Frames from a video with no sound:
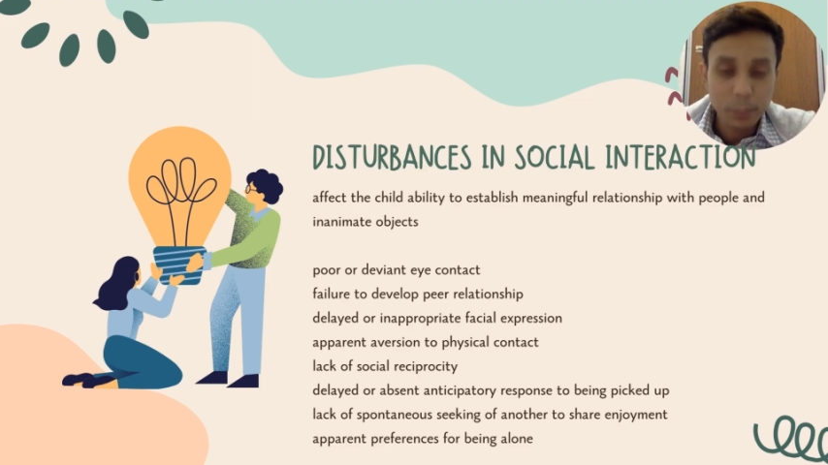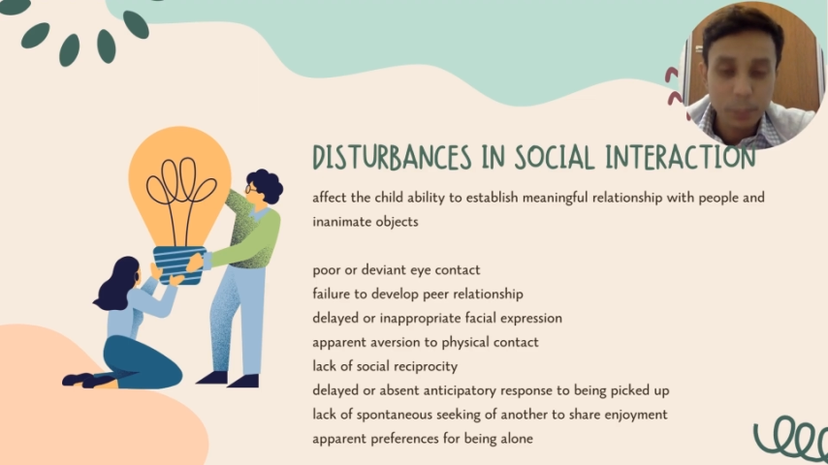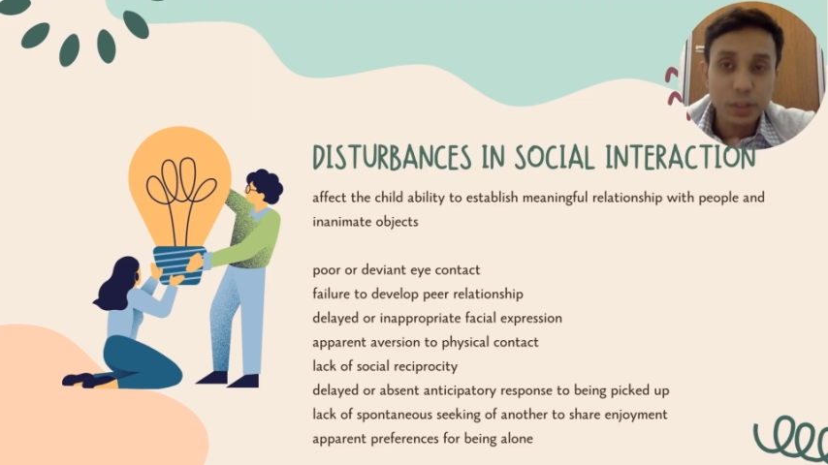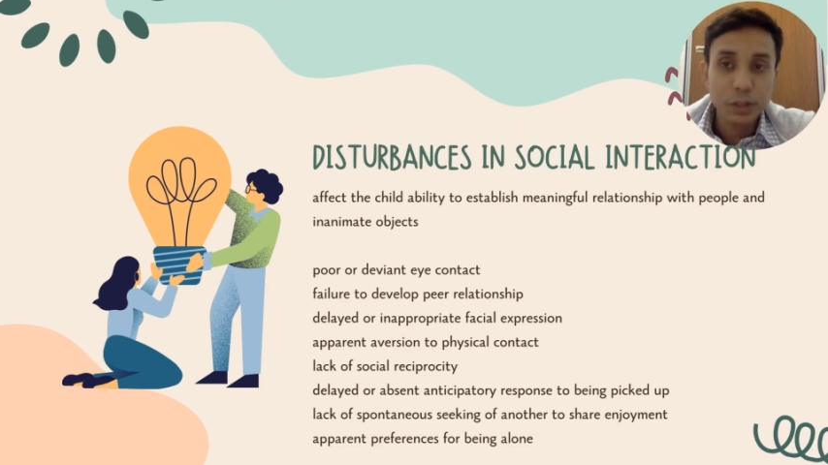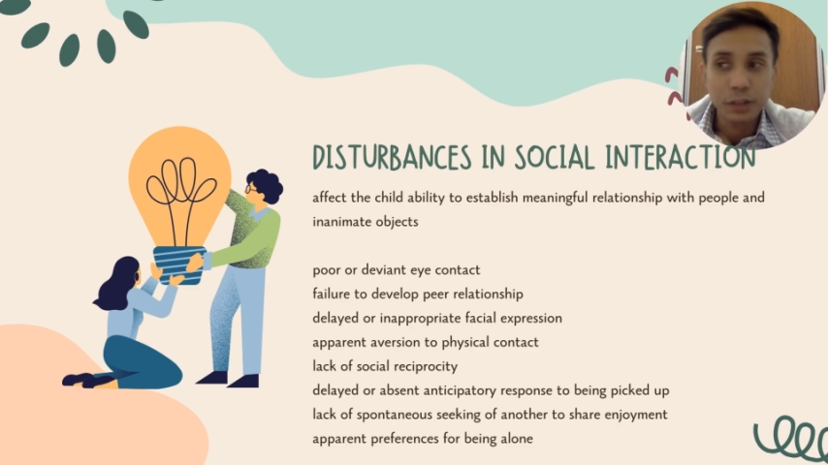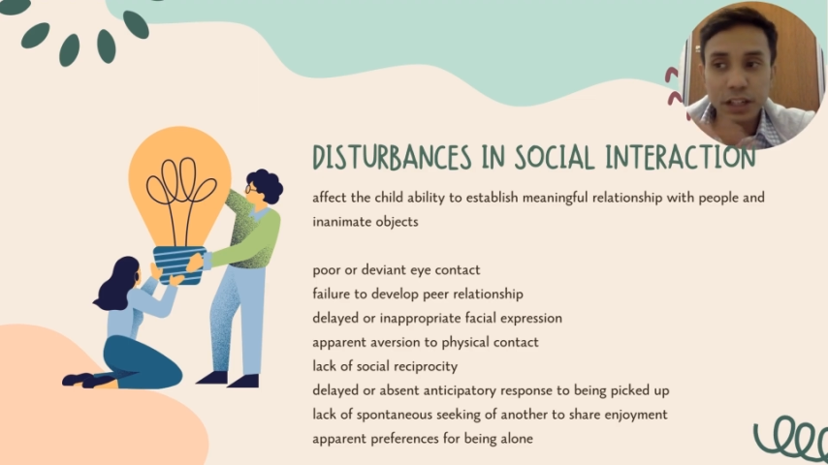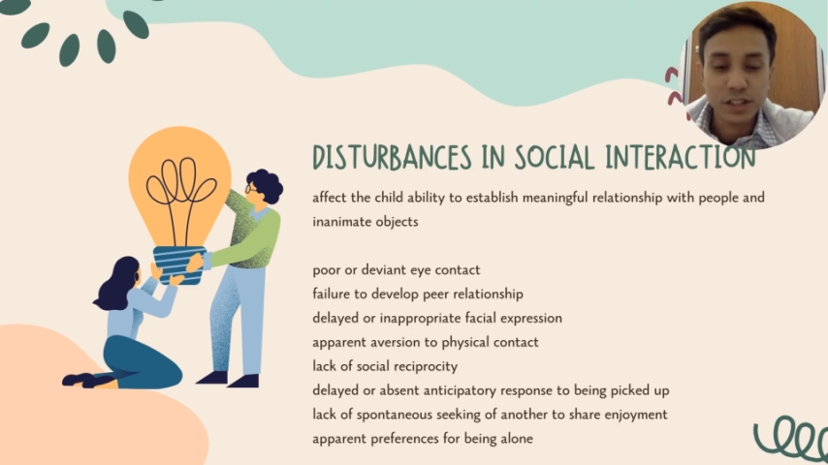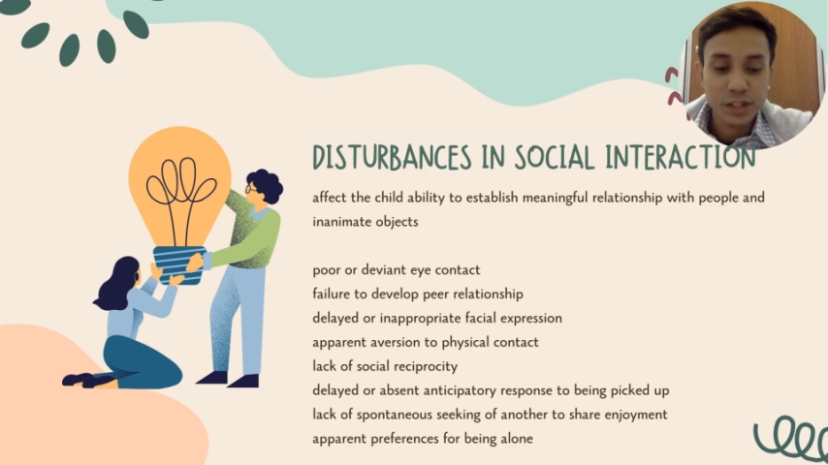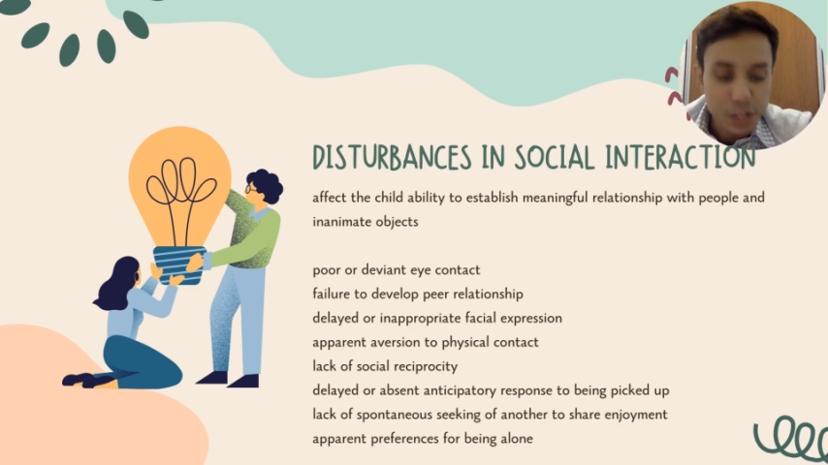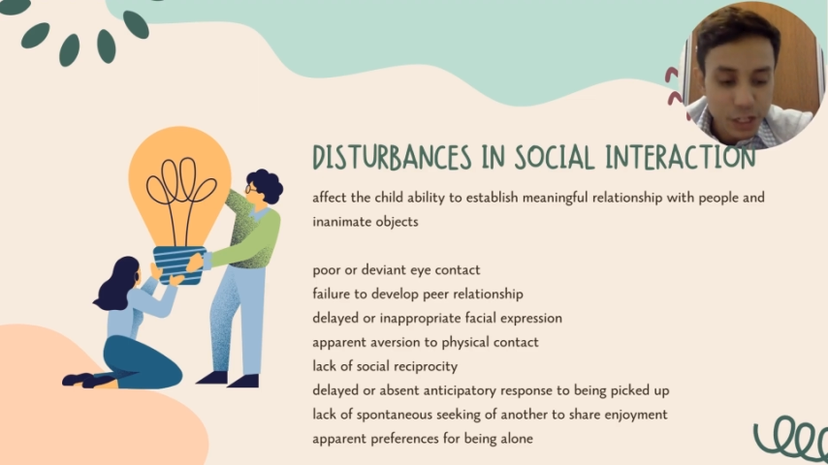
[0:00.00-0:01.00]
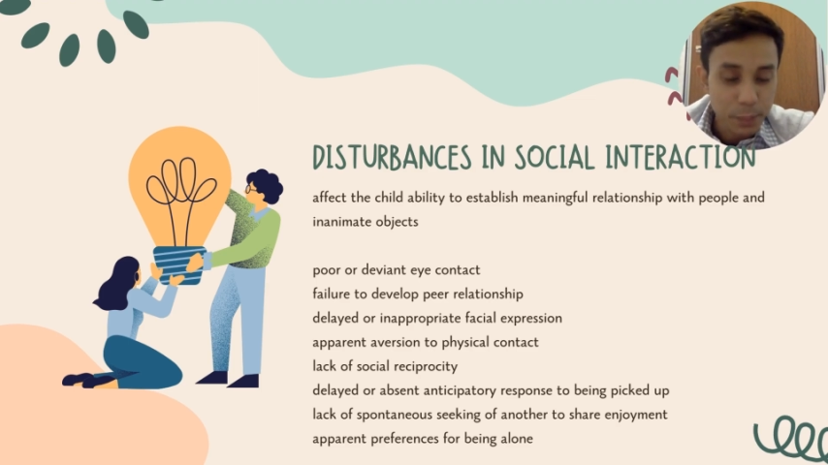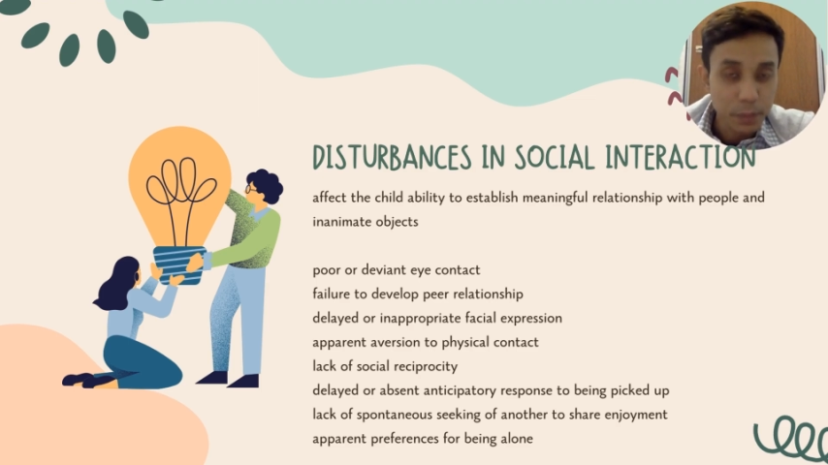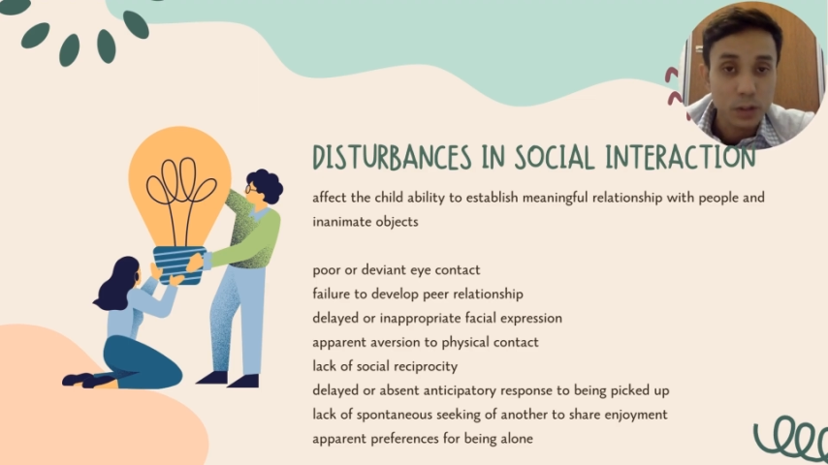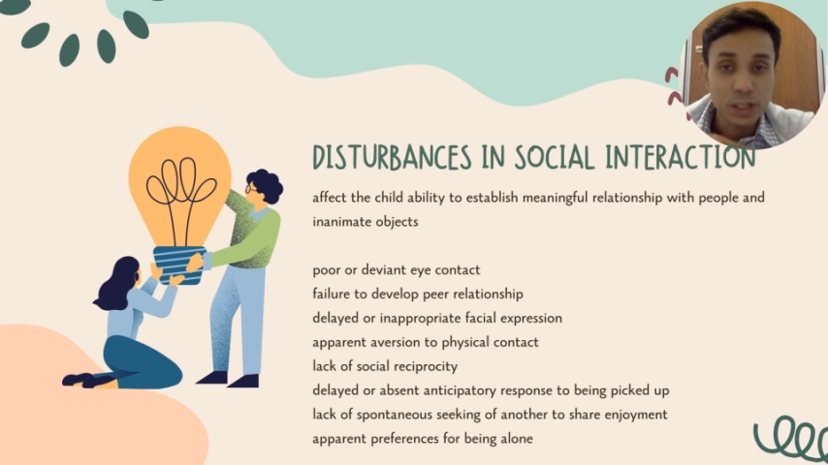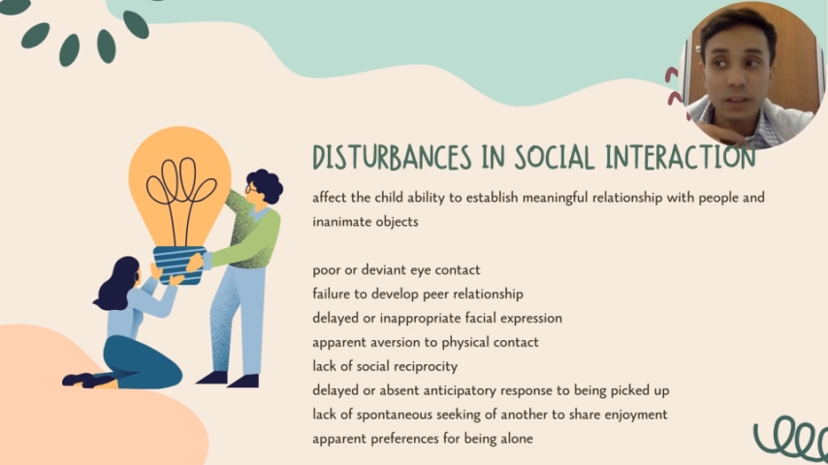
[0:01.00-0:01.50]
peer relationship
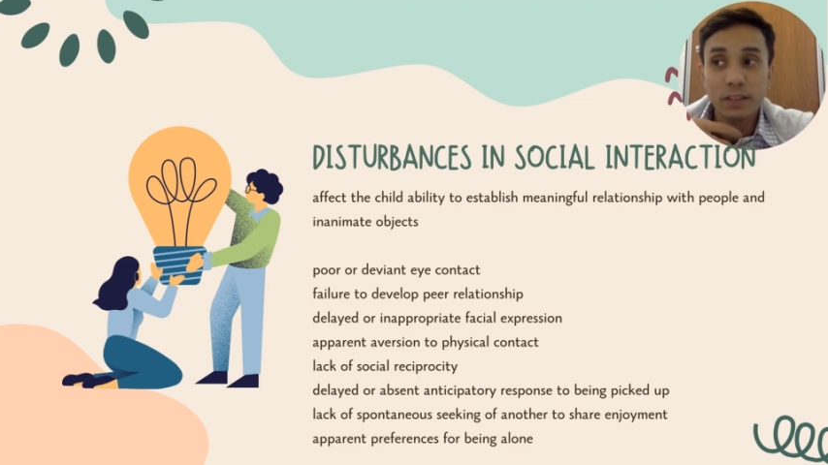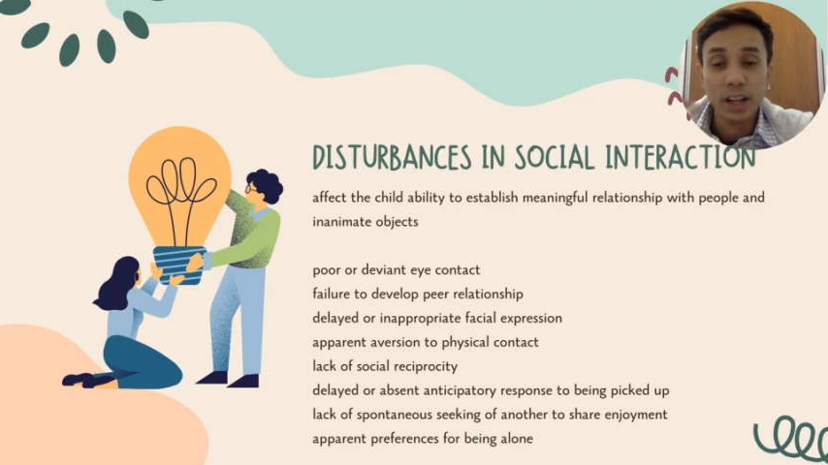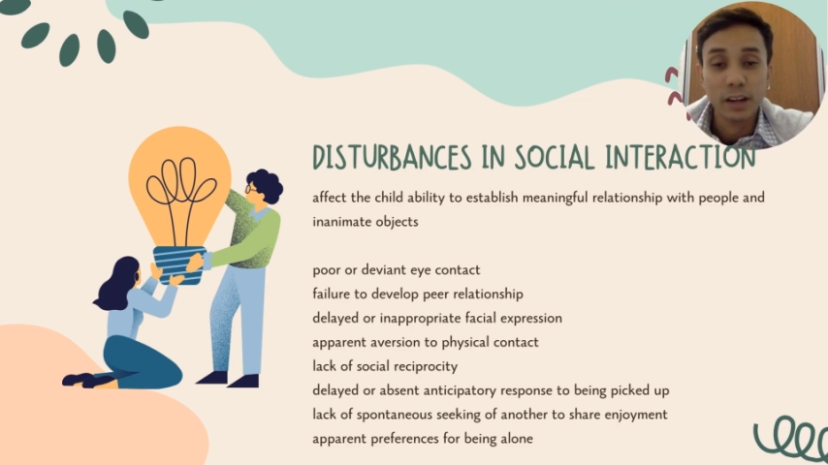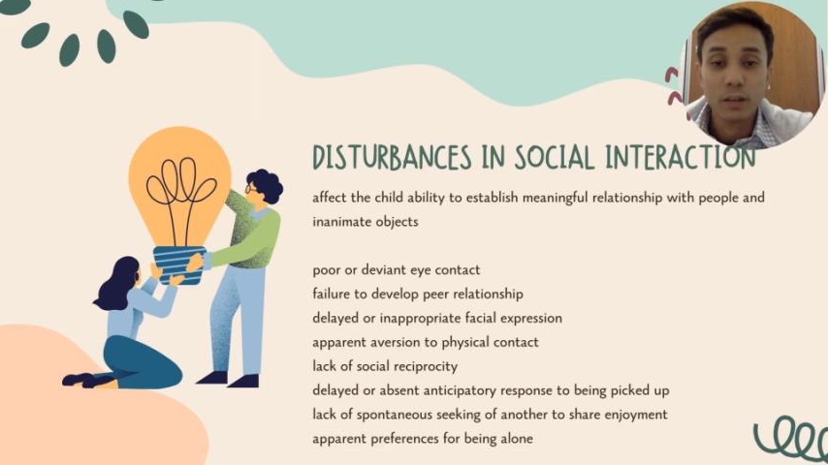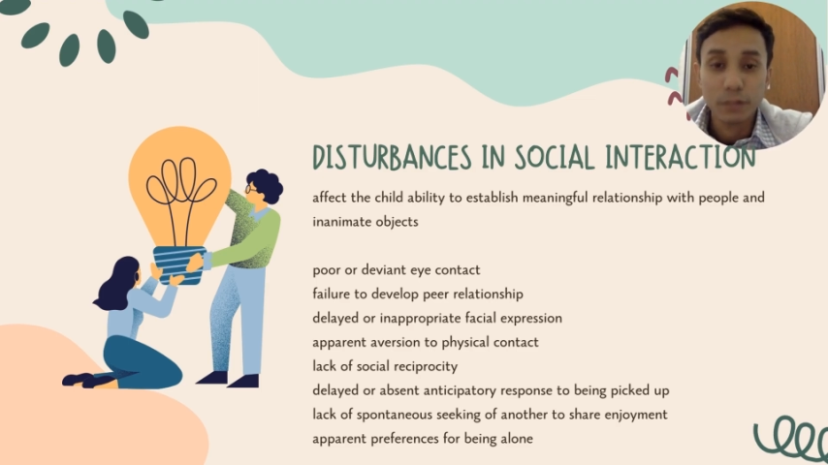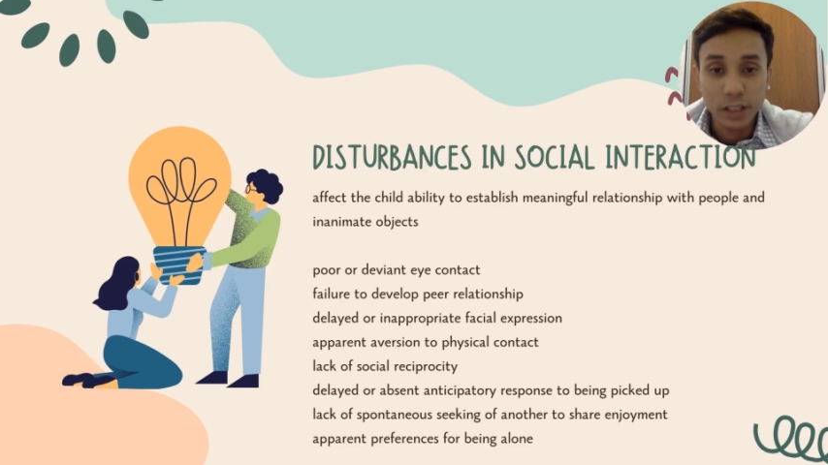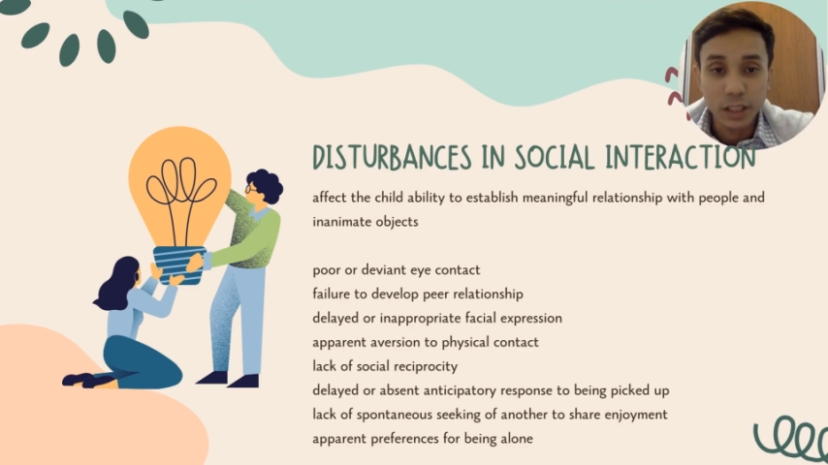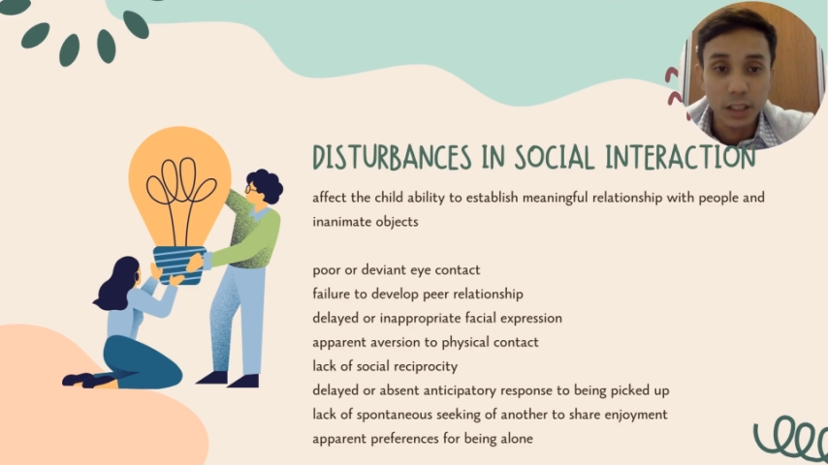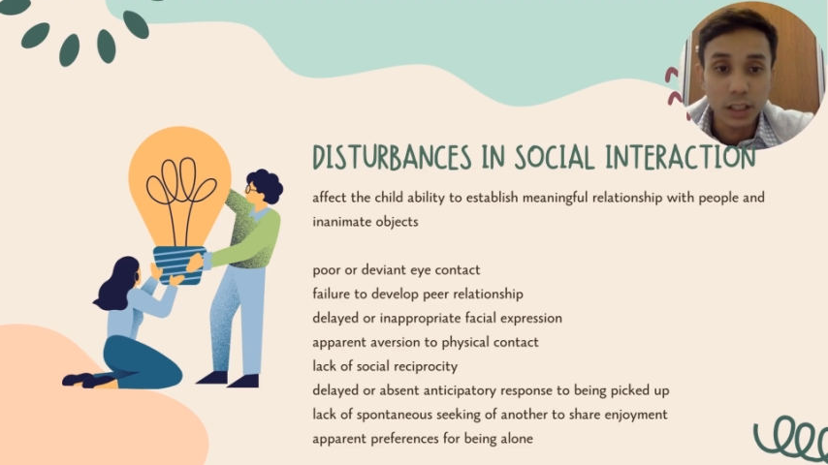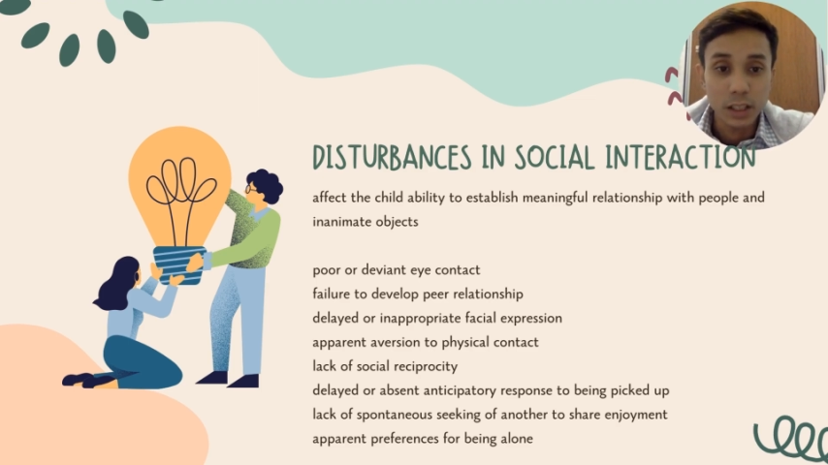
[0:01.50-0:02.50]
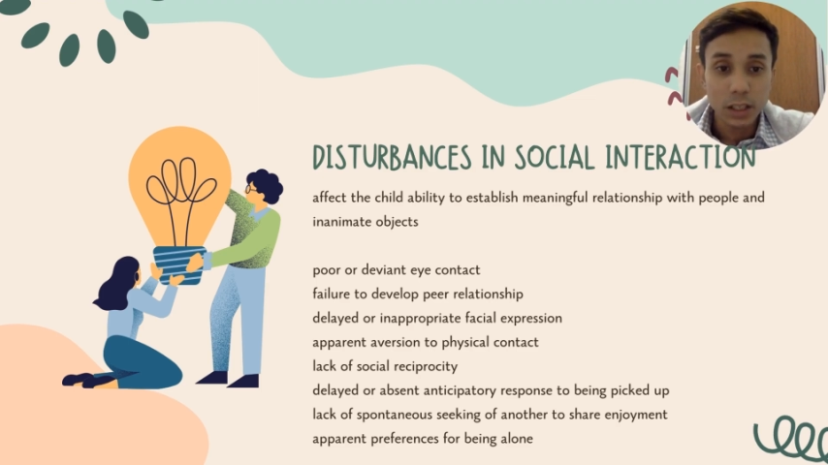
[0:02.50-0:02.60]
because of lack of the